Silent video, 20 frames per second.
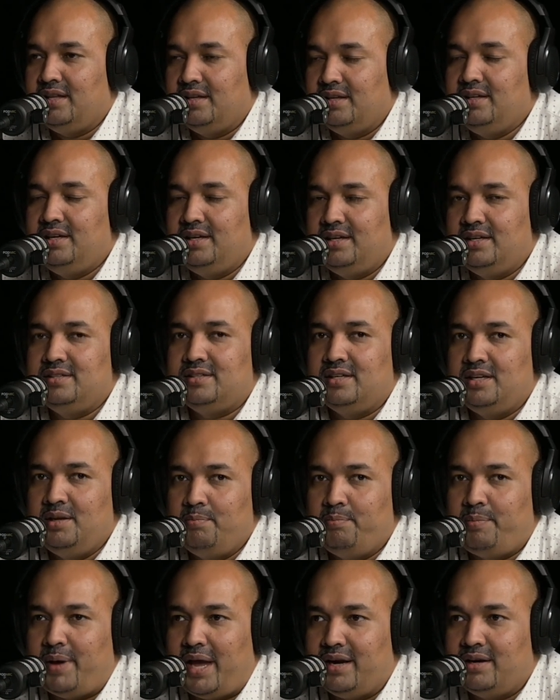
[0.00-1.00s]
it is an
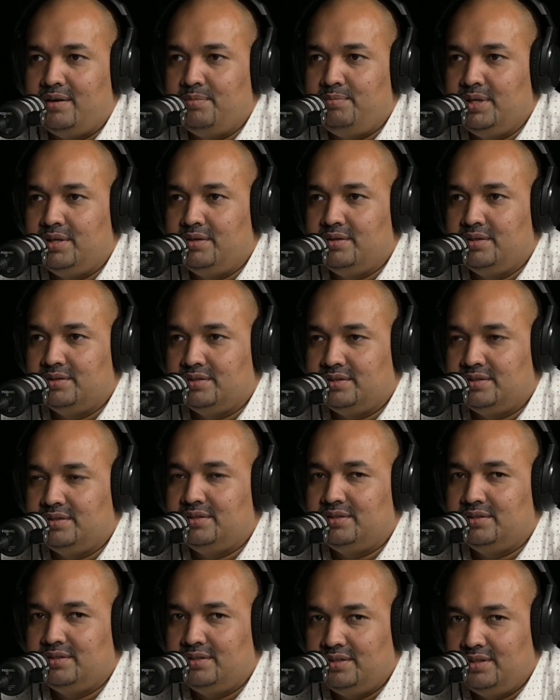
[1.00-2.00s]
impact, because
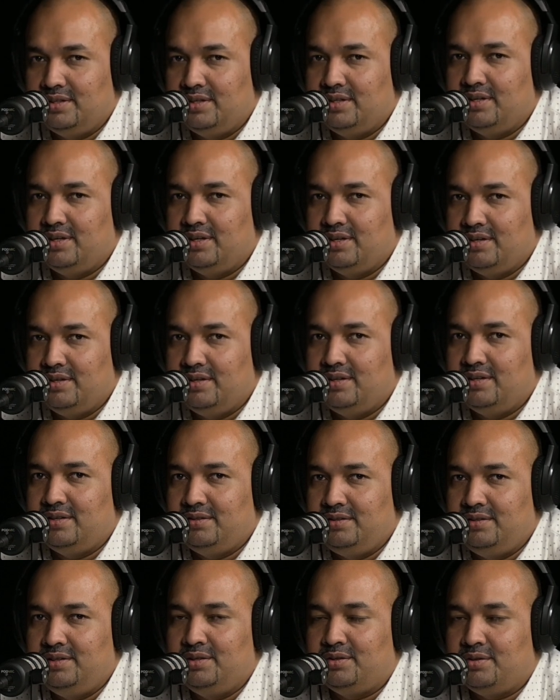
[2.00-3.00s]

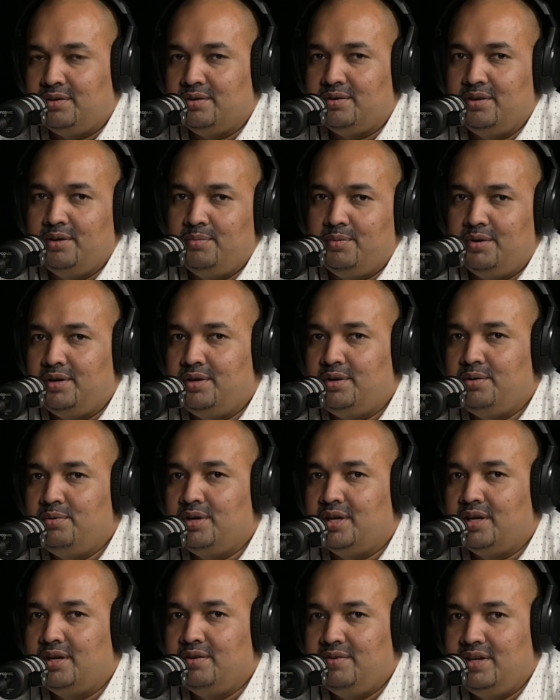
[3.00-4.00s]
you're talking about a
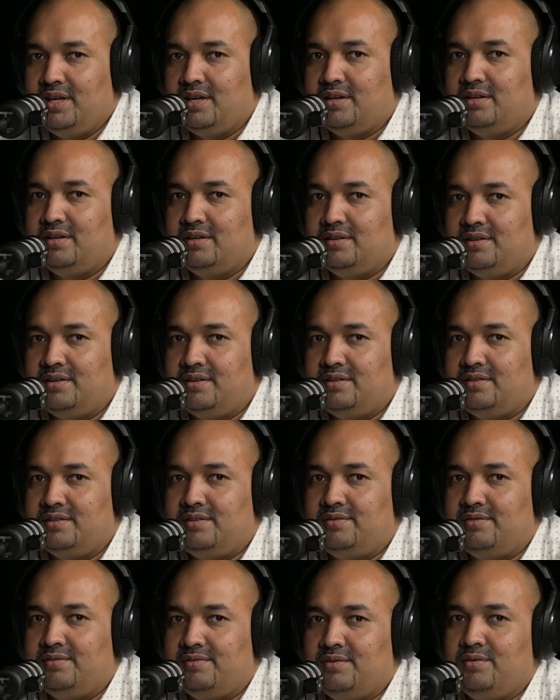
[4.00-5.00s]
2-ton vehicle
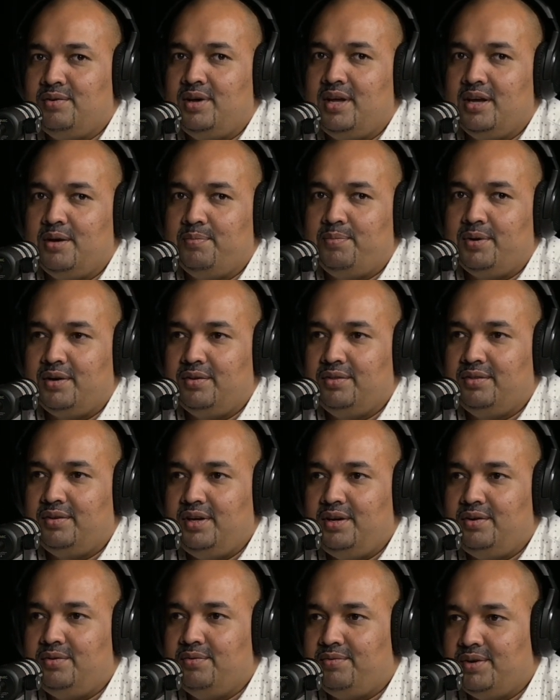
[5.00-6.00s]
going up around
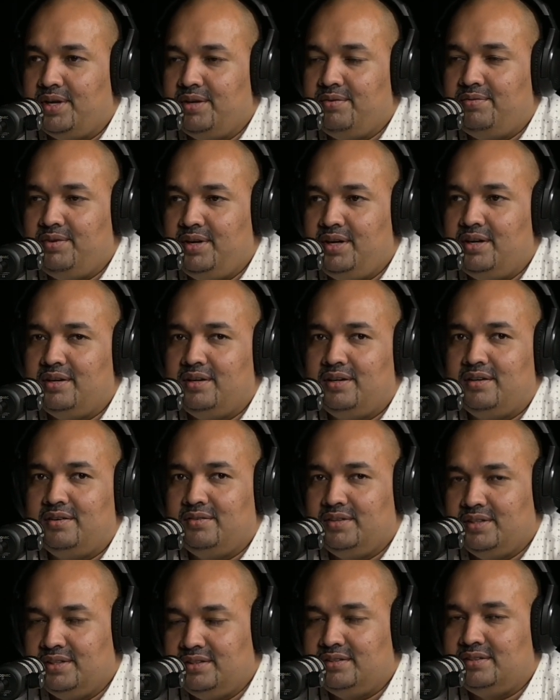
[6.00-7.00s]
3 to 5 feet. It
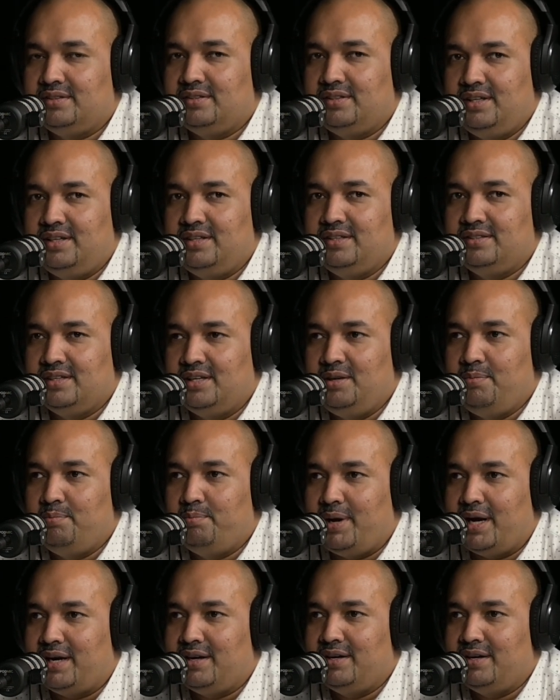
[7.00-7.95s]
is an impact.